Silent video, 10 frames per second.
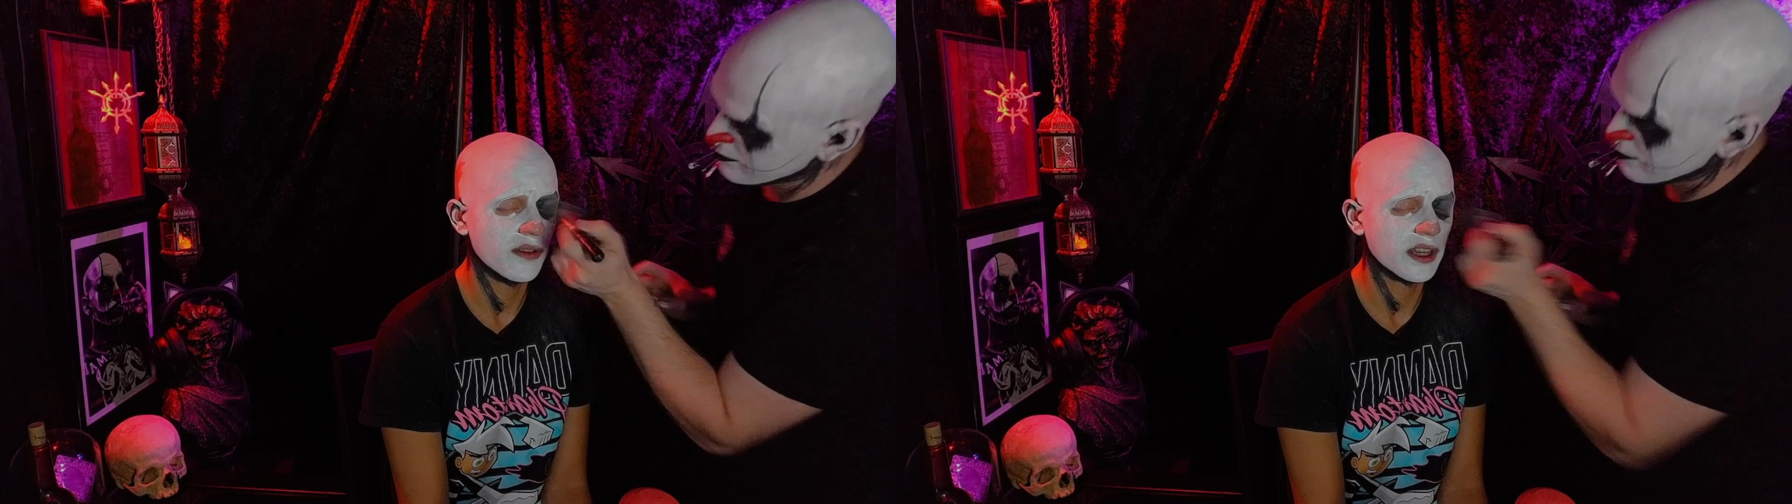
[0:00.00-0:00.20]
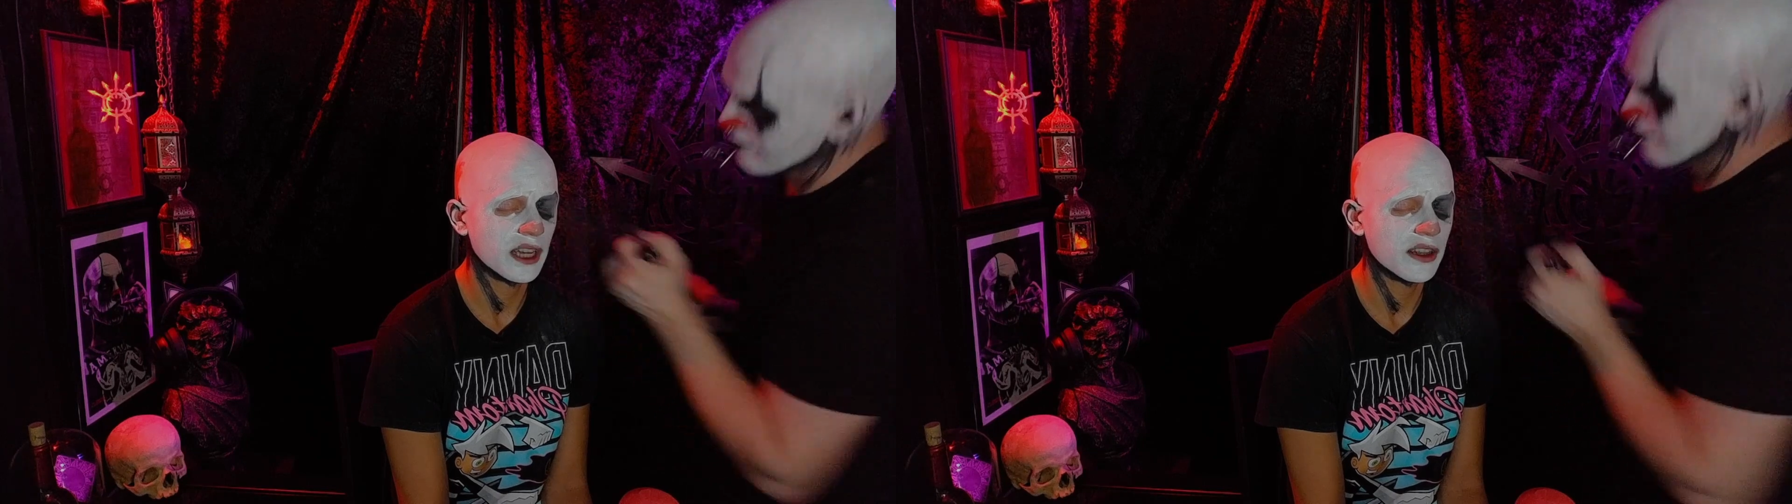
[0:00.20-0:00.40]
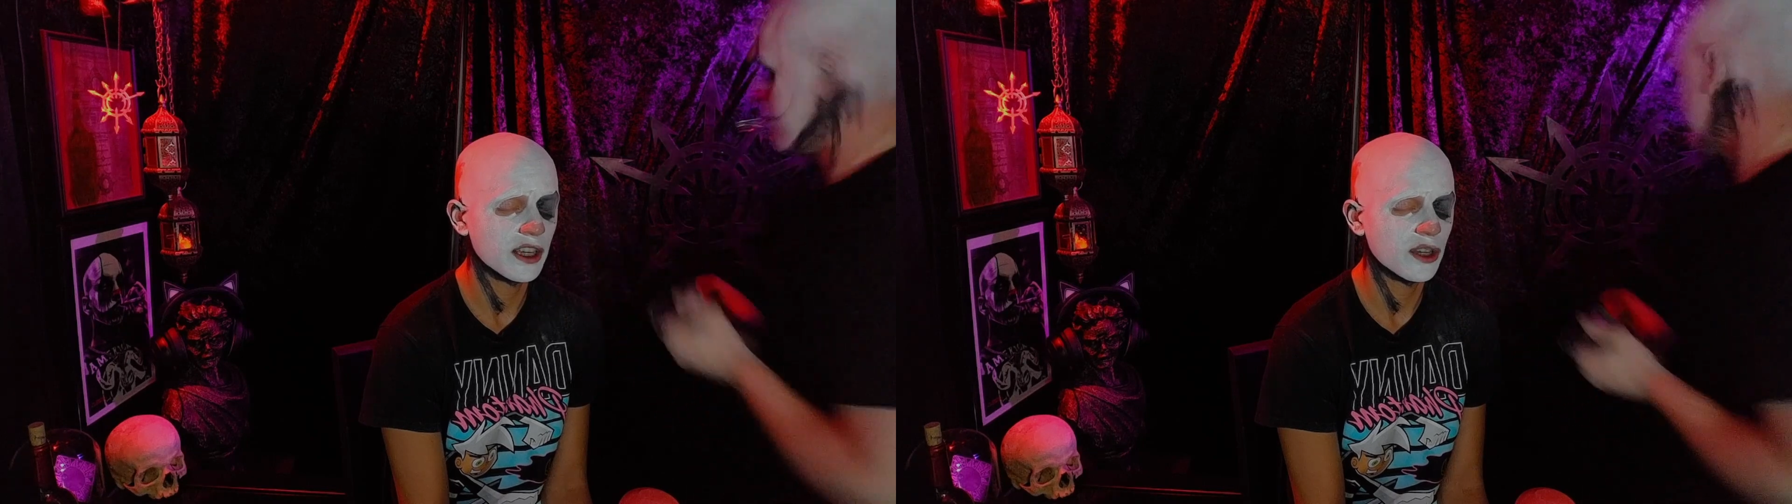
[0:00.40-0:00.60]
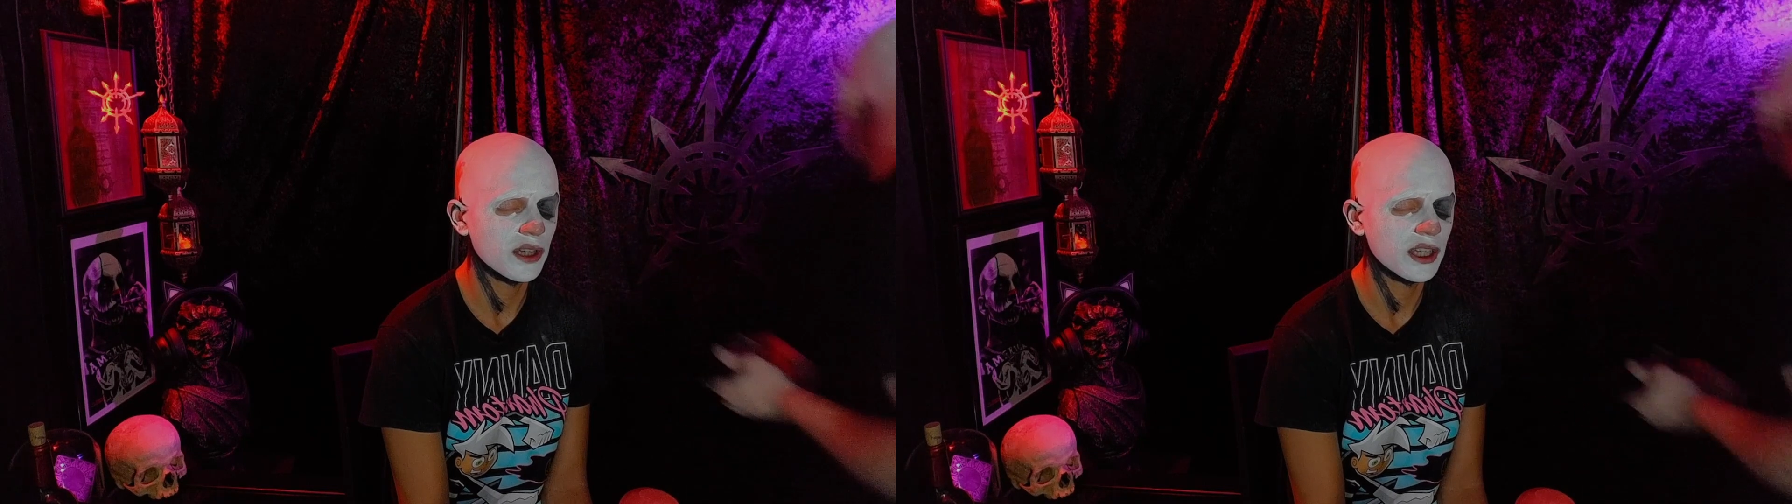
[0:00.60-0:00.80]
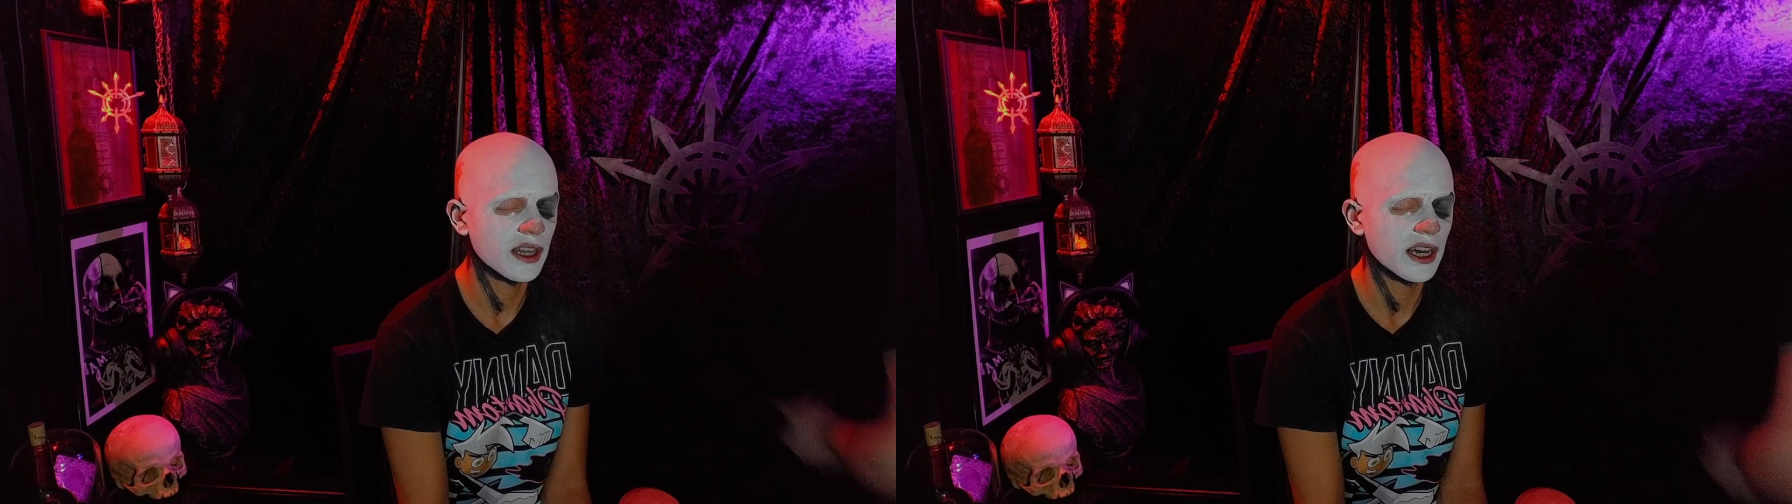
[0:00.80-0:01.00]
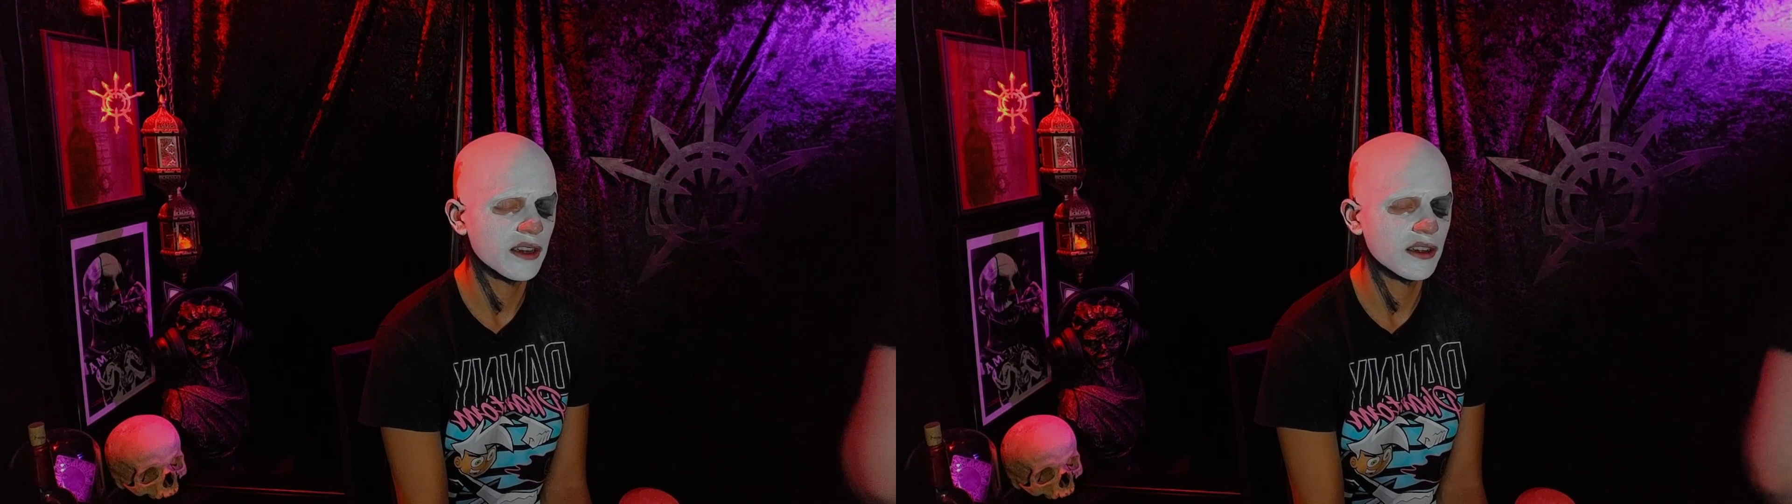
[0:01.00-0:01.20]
Like I think you need that.